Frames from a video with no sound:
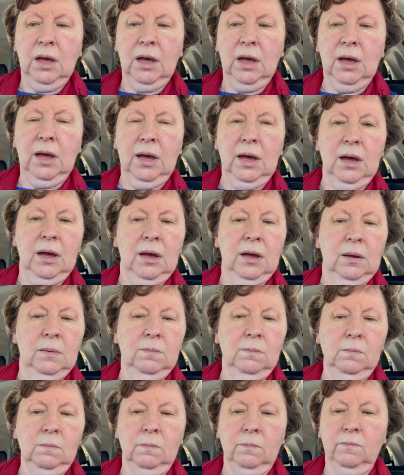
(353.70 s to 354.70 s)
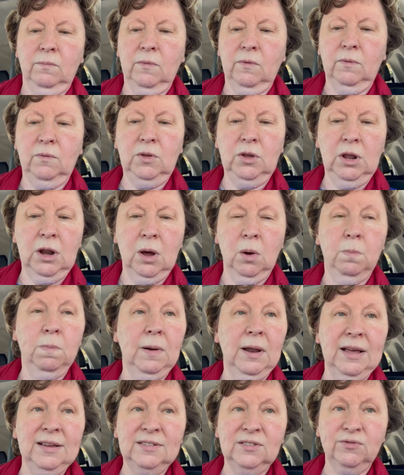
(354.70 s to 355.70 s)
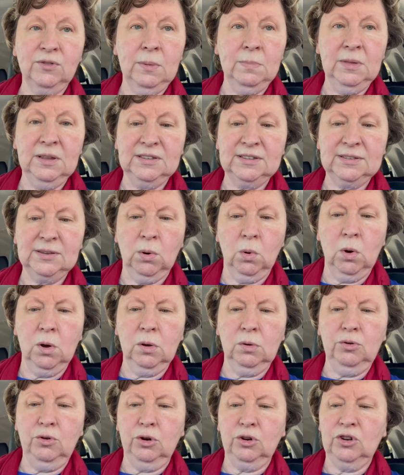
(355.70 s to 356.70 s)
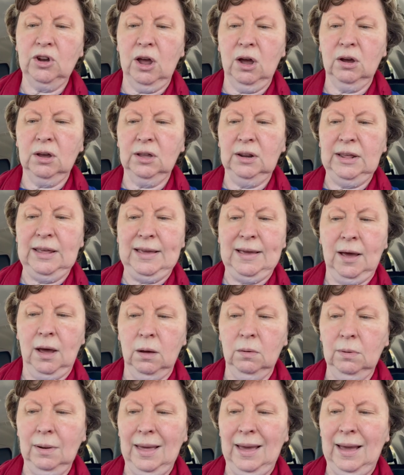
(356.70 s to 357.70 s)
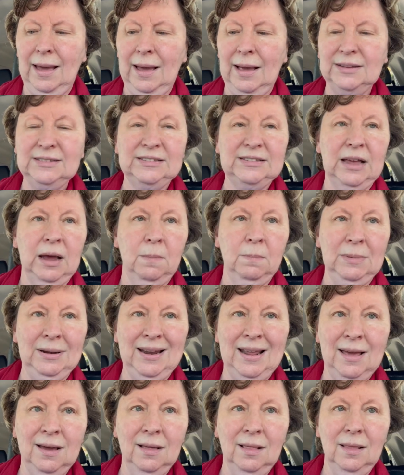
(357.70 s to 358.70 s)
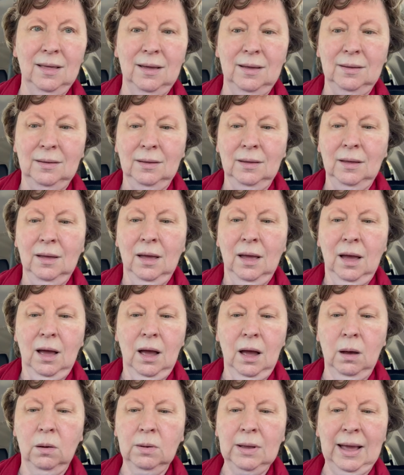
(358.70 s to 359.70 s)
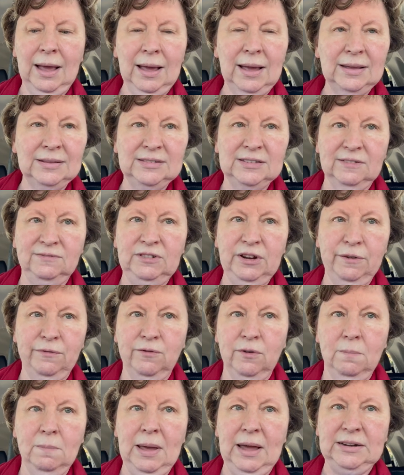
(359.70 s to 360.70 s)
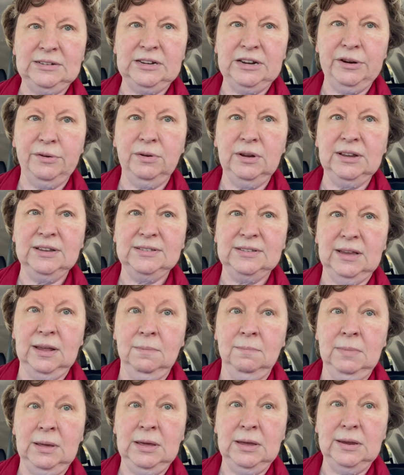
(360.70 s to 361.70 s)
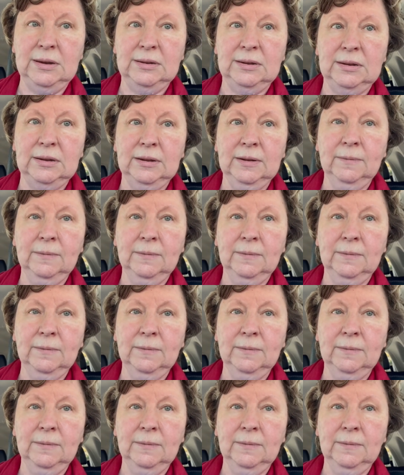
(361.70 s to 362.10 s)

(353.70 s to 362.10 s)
plus from the soil. You're talking E. coli, salmonella, all kinds of different bacterias in meat.